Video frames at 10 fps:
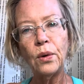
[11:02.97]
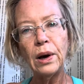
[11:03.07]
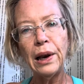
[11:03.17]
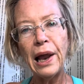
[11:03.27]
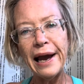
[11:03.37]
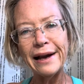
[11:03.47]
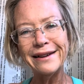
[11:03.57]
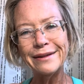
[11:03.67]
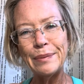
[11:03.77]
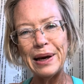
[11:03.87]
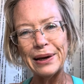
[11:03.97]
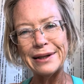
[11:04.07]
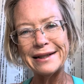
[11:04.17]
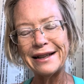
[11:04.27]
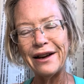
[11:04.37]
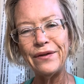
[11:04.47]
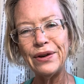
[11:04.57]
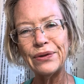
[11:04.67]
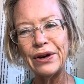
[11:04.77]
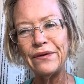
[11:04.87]
like, because if
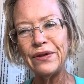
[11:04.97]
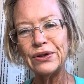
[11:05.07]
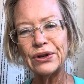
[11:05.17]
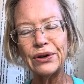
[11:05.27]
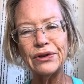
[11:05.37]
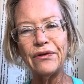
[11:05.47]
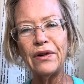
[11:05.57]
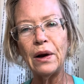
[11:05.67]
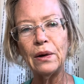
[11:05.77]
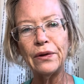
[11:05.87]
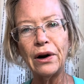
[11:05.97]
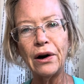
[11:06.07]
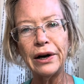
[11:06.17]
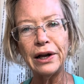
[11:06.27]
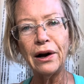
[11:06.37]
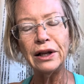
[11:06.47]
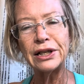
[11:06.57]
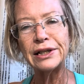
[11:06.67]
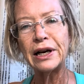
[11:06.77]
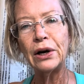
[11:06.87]
you start to follow the
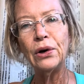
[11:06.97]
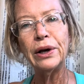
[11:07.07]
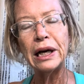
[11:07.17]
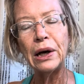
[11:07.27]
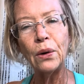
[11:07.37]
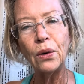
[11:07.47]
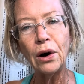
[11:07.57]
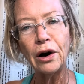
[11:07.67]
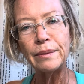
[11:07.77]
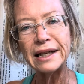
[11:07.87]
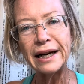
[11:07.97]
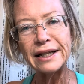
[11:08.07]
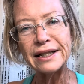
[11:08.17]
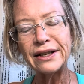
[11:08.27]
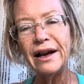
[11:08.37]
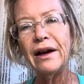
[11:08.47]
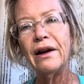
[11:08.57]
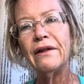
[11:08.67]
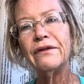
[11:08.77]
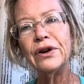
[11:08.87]
cardiologists that are looking at low carb diets
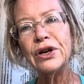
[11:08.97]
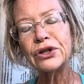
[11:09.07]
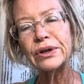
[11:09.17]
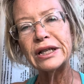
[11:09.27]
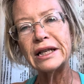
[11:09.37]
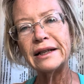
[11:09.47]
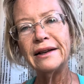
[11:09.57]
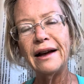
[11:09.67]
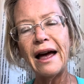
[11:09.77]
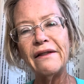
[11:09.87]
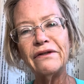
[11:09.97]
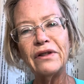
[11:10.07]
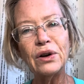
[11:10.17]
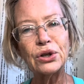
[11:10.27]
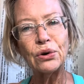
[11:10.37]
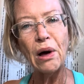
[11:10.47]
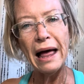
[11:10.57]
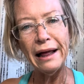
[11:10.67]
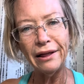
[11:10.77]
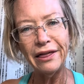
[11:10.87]
for nutrition and functional
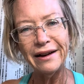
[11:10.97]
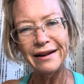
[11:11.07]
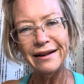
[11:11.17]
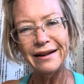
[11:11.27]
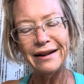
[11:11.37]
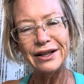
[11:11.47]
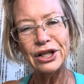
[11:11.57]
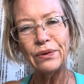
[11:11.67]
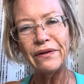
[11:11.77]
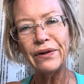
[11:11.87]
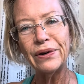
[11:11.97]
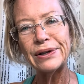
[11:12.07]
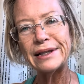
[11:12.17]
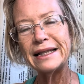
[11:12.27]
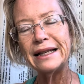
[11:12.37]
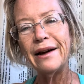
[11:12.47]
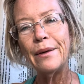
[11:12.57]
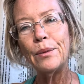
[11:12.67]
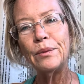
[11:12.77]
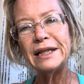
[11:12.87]
health to reverse
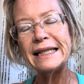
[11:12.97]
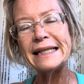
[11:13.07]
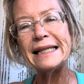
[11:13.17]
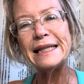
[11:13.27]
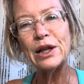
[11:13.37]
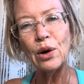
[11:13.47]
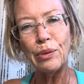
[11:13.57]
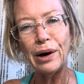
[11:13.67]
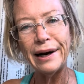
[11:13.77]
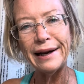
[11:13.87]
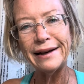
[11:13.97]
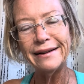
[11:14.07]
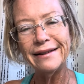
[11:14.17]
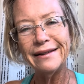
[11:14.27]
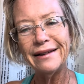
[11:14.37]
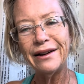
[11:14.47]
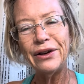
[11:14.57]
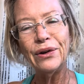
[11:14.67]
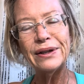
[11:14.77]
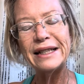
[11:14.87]
disease in the body,
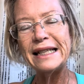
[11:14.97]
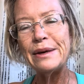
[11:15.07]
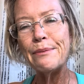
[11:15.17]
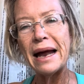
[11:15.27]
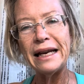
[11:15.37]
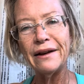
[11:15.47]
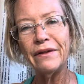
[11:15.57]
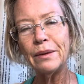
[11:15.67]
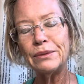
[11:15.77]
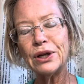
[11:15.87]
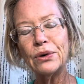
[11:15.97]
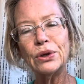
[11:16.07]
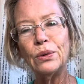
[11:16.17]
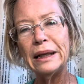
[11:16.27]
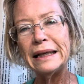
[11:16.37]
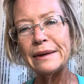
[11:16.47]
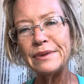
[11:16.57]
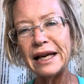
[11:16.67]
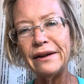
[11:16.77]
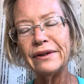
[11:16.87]
you'll see many of them: Dr. William
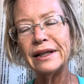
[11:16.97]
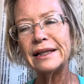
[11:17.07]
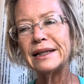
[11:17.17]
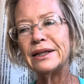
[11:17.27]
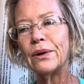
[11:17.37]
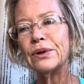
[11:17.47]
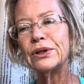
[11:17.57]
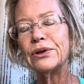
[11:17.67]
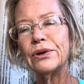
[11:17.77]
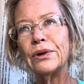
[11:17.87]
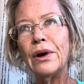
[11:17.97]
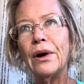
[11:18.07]
Davis, Dr.